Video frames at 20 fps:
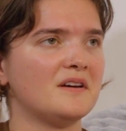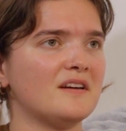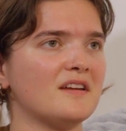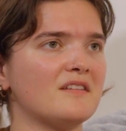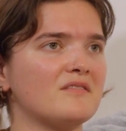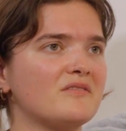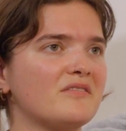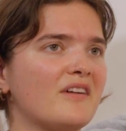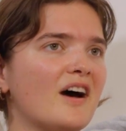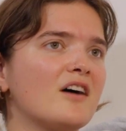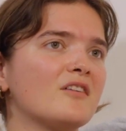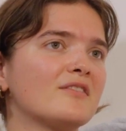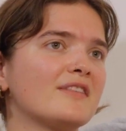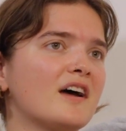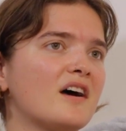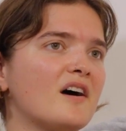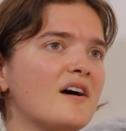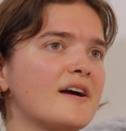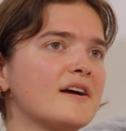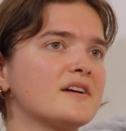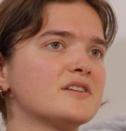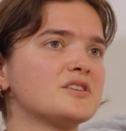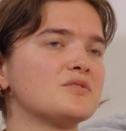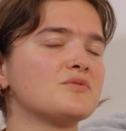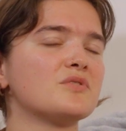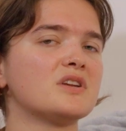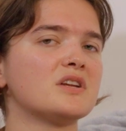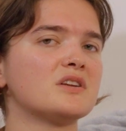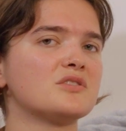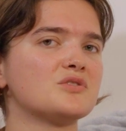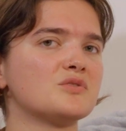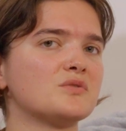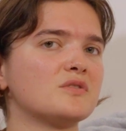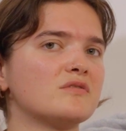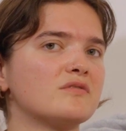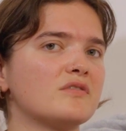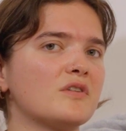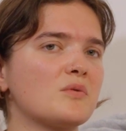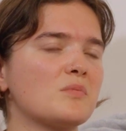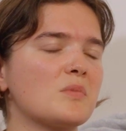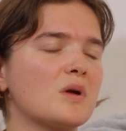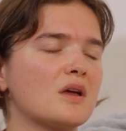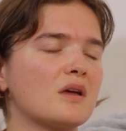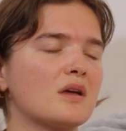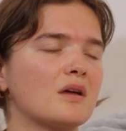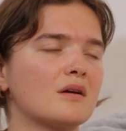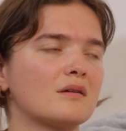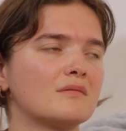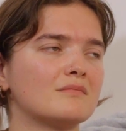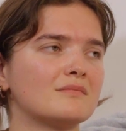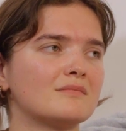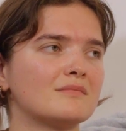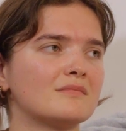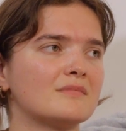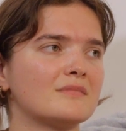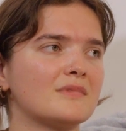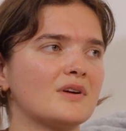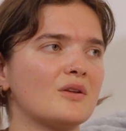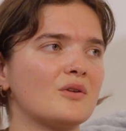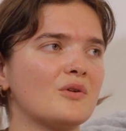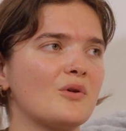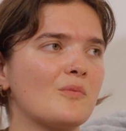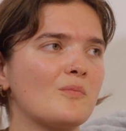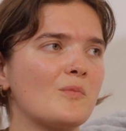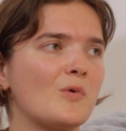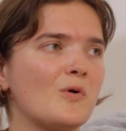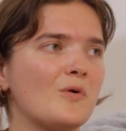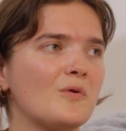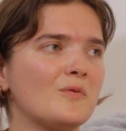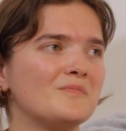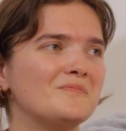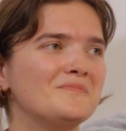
and found that I actually really enjoyed filmmaking a lot more.